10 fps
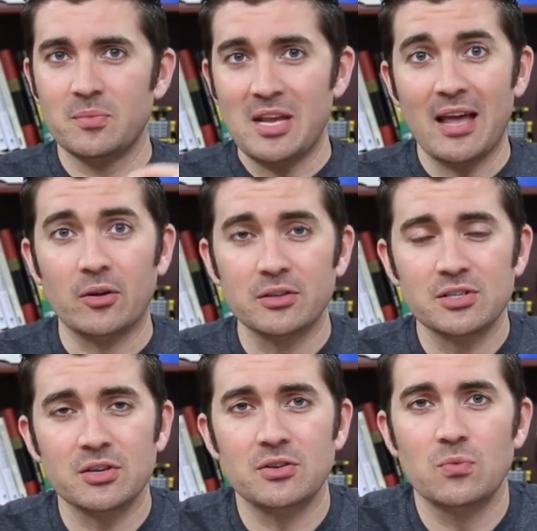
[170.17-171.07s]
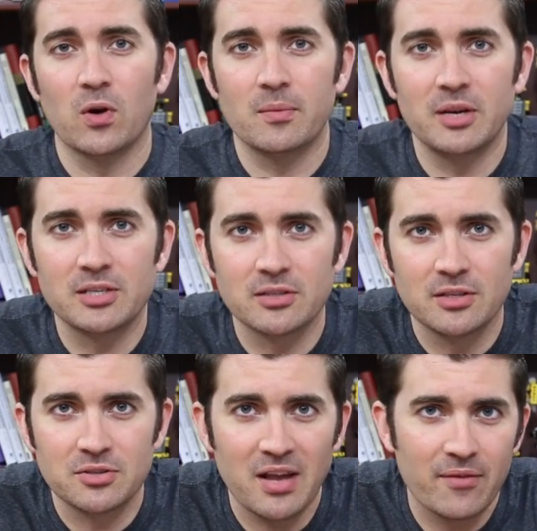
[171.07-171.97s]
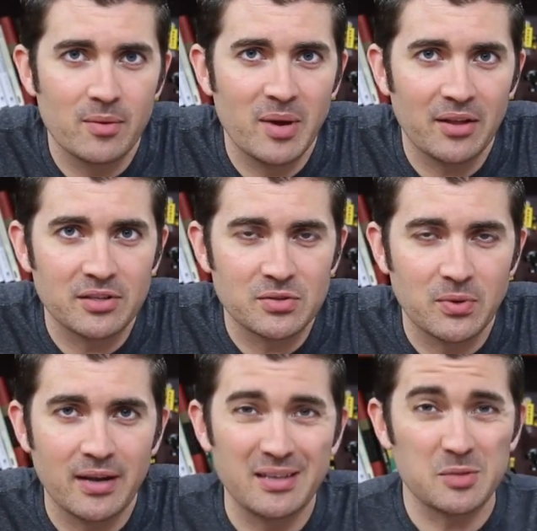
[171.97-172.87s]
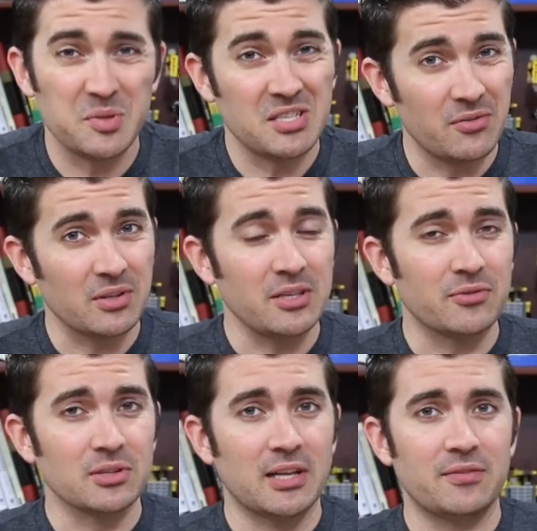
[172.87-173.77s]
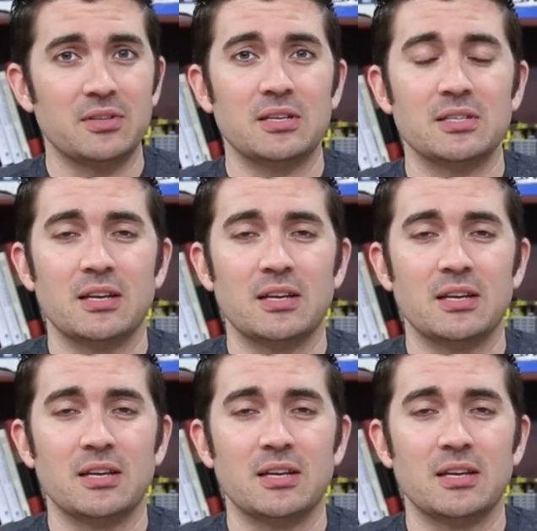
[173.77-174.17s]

to be held, so you want to make sure that you have it about this way, specifically for lefties,